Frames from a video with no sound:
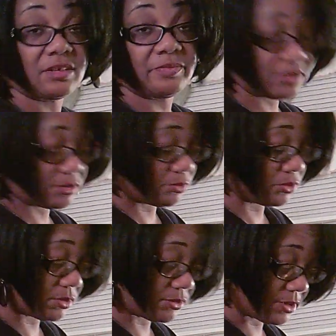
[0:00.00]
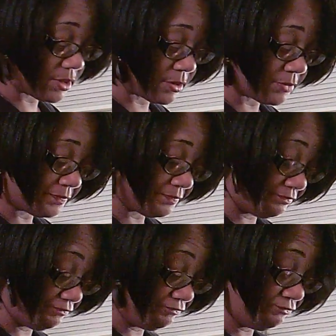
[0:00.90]
of vegetables in here, y'all.
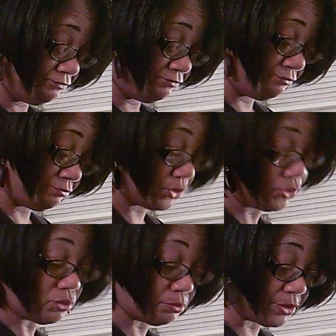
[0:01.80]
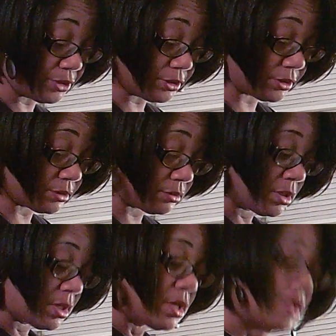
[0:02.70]
But it's going to be good.
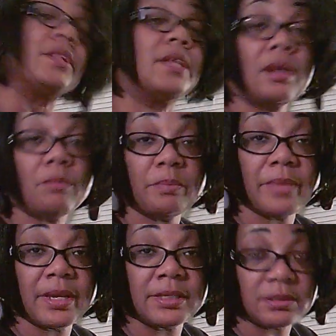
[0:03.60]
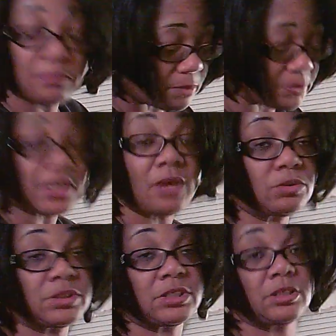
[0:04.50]
Then I'm going to make some, but y'all
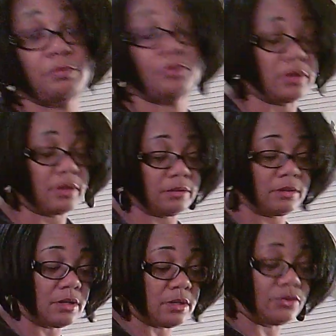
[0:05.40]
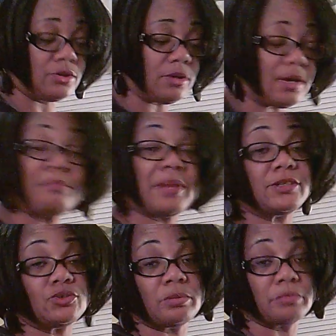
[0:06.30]
won't see that part. You know, I might
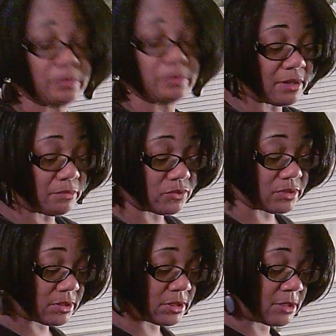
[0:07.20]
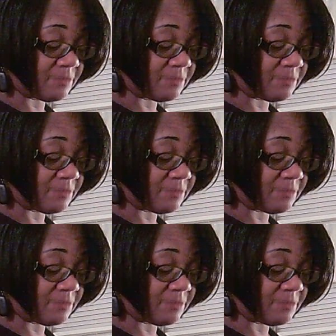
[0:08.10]
do a mukbang on this.